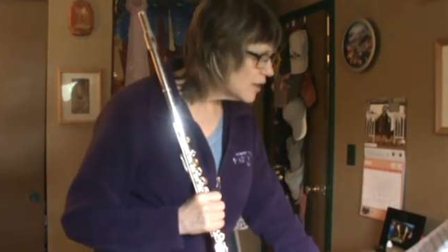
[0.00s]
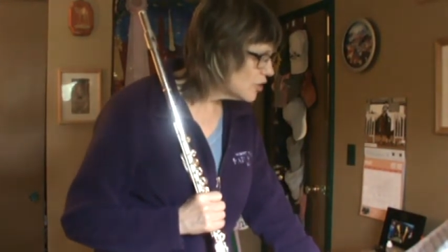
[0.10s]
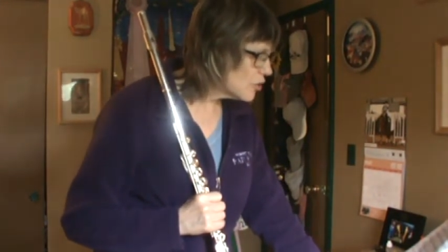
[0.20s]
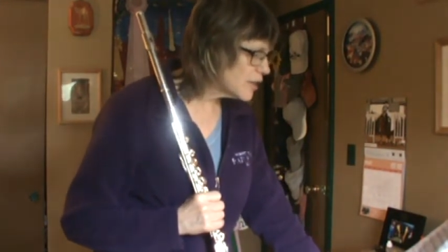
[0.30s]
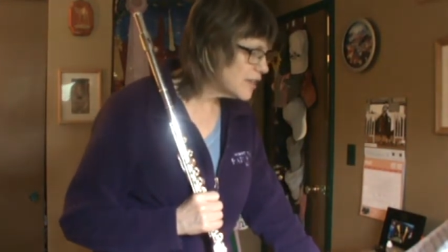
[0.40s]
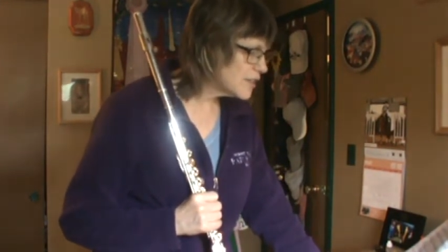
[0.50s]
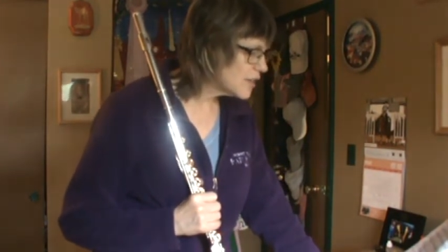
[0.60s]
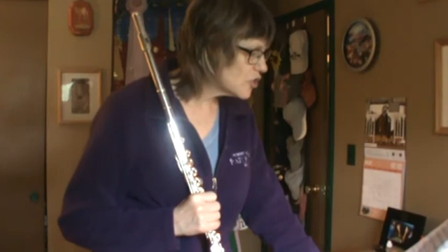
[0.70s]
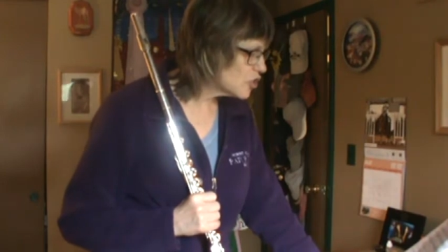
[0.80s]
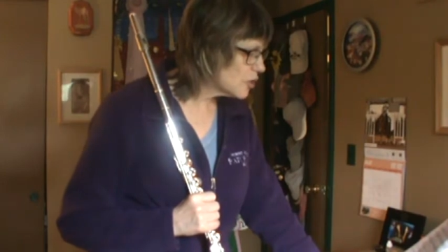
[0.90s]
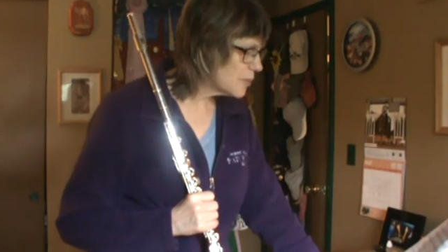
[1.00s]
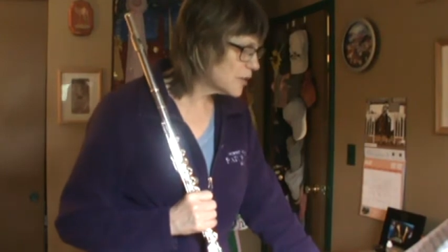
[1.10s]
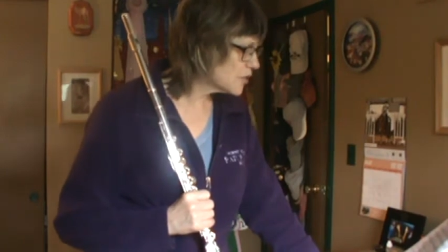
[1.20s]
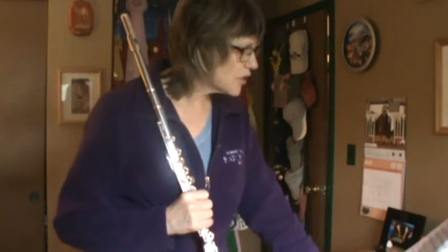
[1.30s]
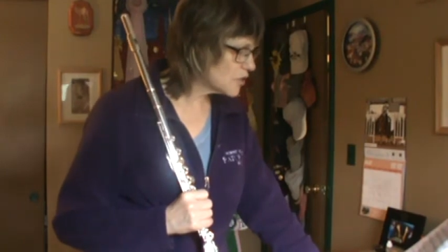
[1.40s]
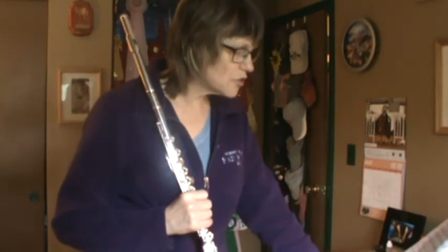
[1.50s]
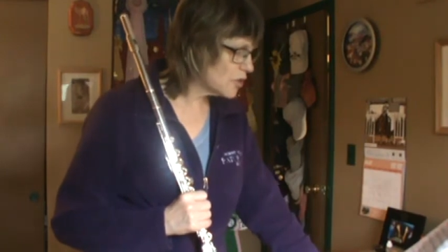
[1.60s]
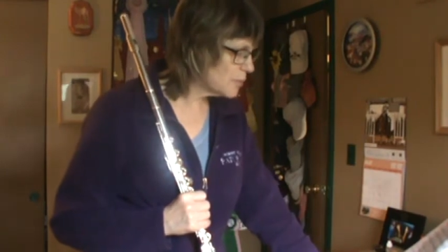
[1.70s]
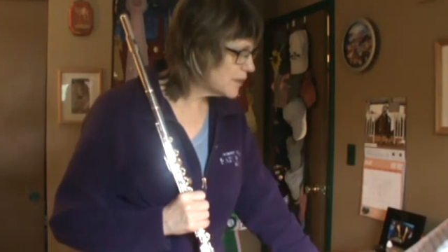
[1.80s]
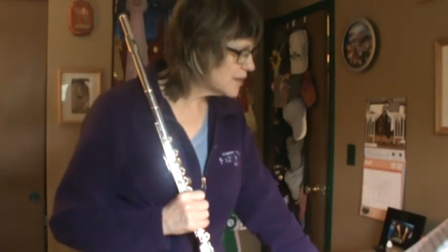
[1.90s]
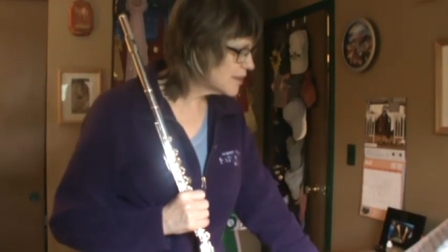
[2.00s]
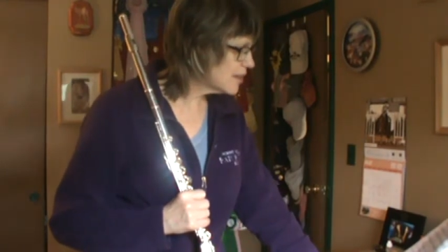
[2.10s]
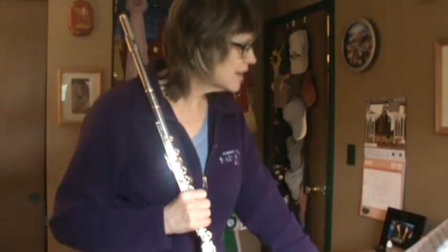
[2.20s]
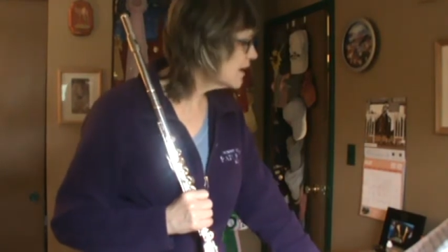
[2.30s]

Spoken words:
no key signature, but there's also no B's in it